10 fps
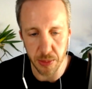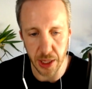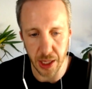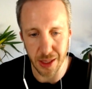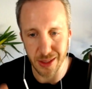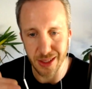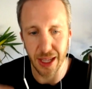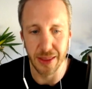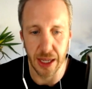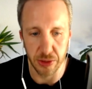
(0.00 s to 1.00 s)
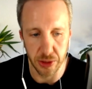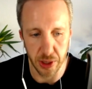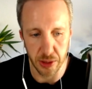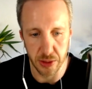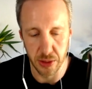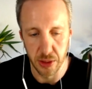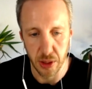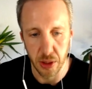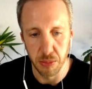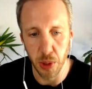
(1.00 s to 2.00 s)
at Keynes at ten thousand dollars.
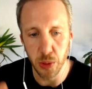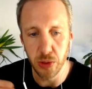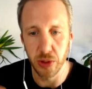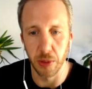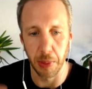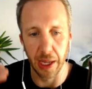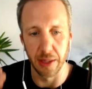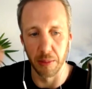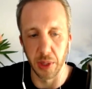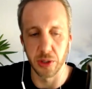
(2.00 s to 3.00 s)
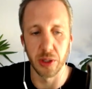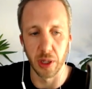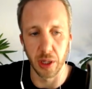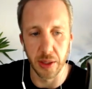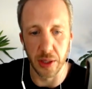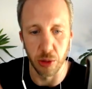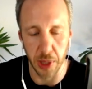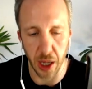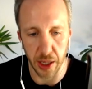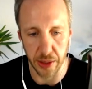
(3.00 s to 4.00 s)
Most of the players are much uh,
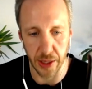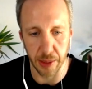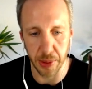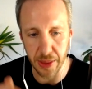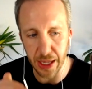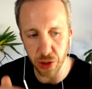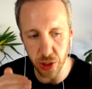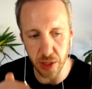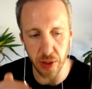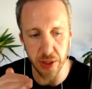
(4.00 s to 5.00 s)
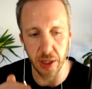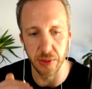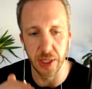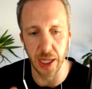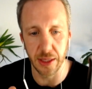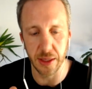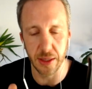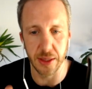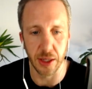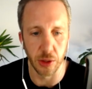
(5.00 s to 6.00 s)
considerably higher than that, but that should give us enough data
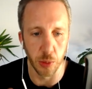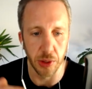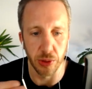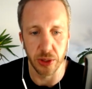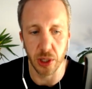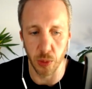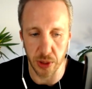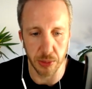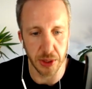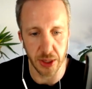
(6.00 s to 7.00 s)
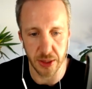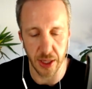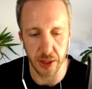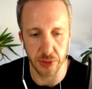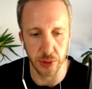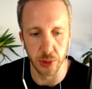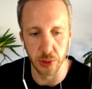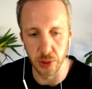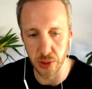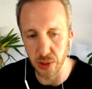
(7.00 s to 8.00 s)
to tell you whether it's going to be
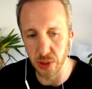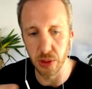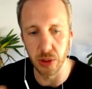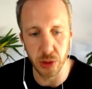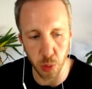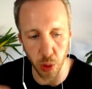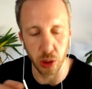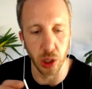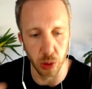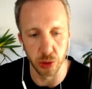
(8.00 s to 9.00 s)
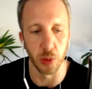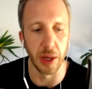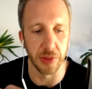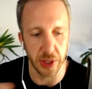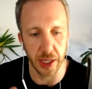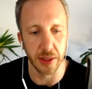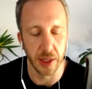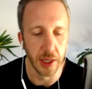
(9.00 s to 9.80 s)
successful to what goals you have set.